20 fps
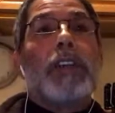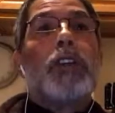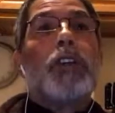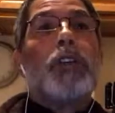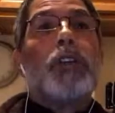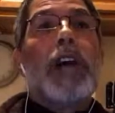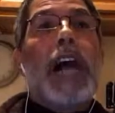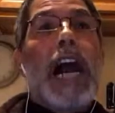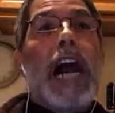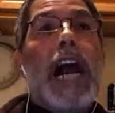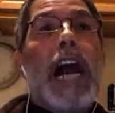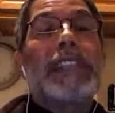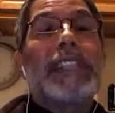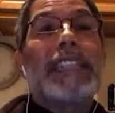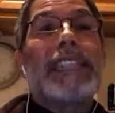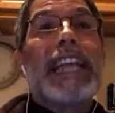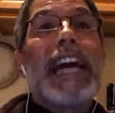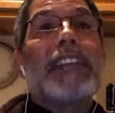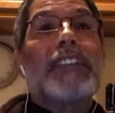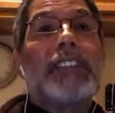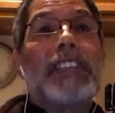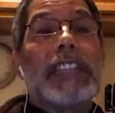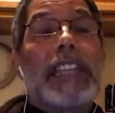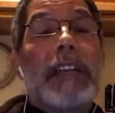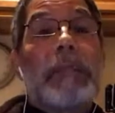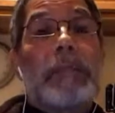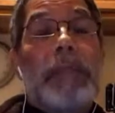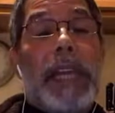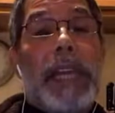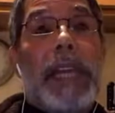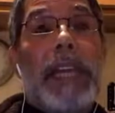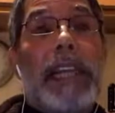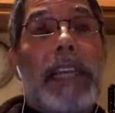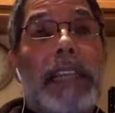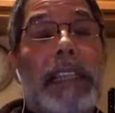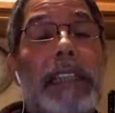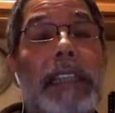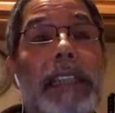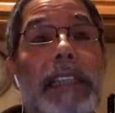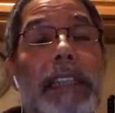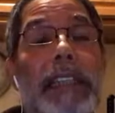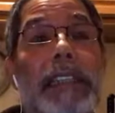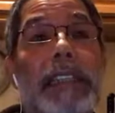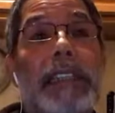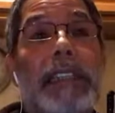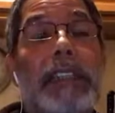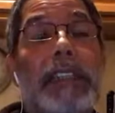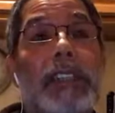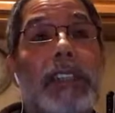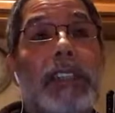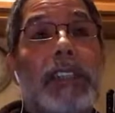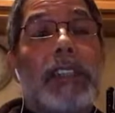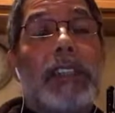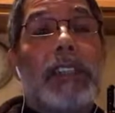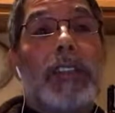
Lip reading: who opted not to get paid, Edwin